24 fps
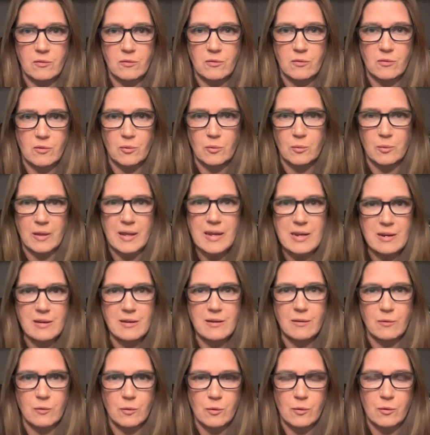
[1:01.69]
too late,
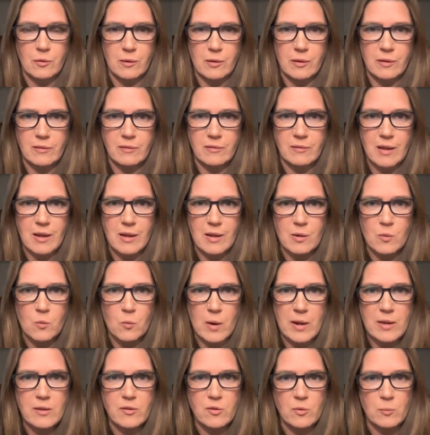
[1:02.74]
or it's taken
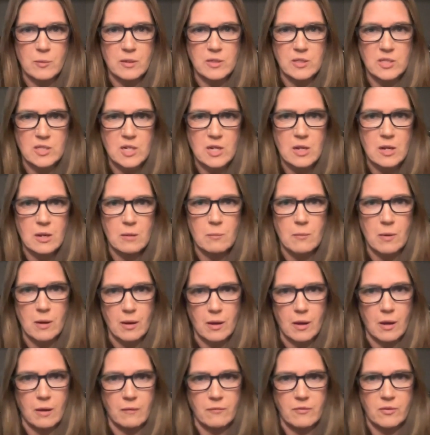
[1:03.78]
way too much time.
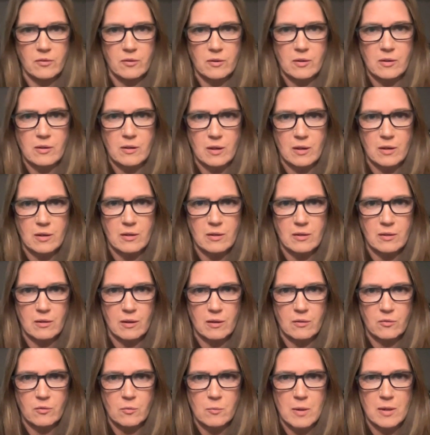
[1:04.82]
Obviously, again,
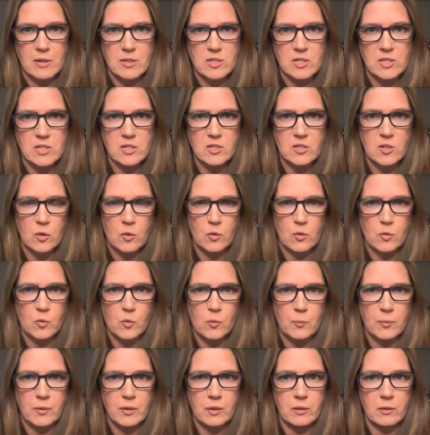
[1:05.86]
as you mentioned, he's going to
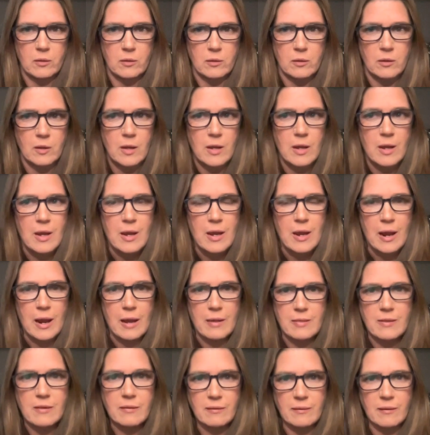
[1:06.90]
appeal.
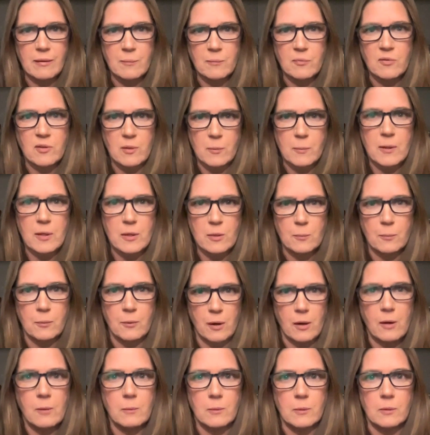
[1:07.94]
And this seems to be the
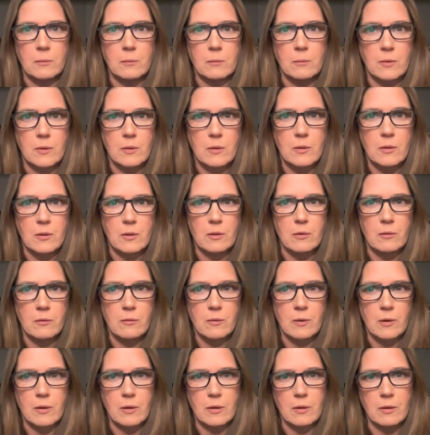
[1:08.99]
problem. You know,
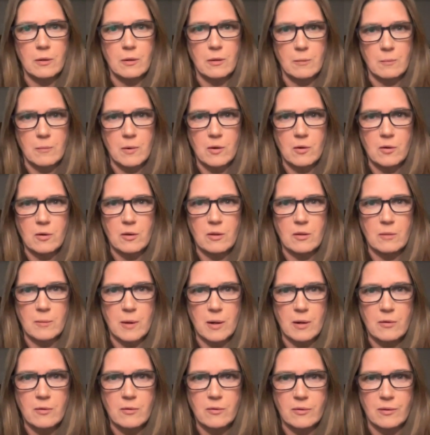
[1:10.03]
American
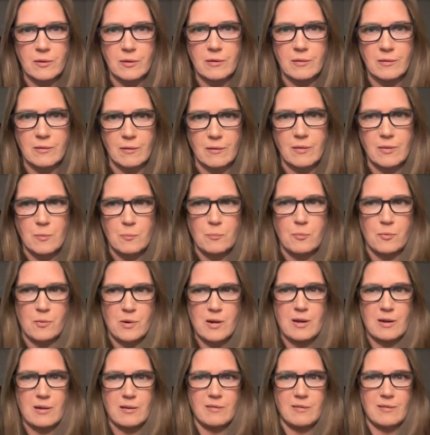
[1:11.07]
democracy is on the
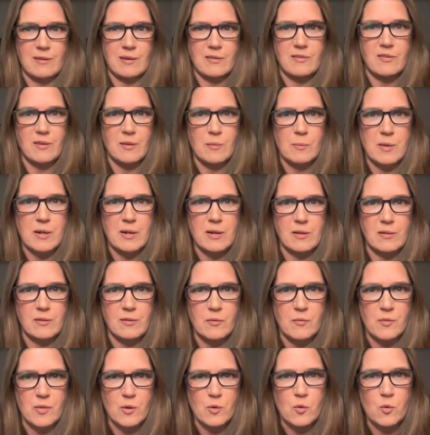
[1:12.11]
brink, essentially, because
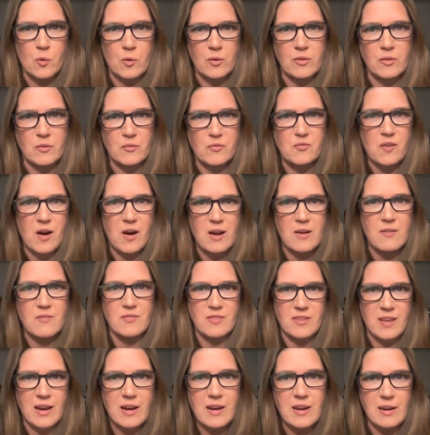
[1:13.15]
over the course of 5
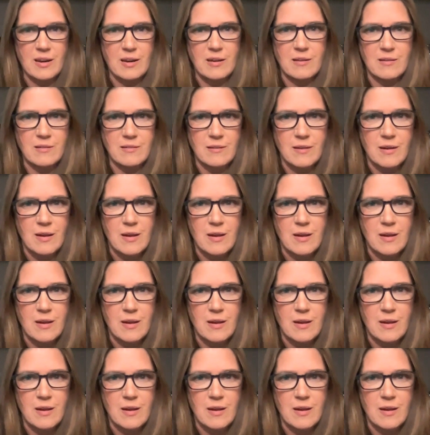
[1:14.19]
decades,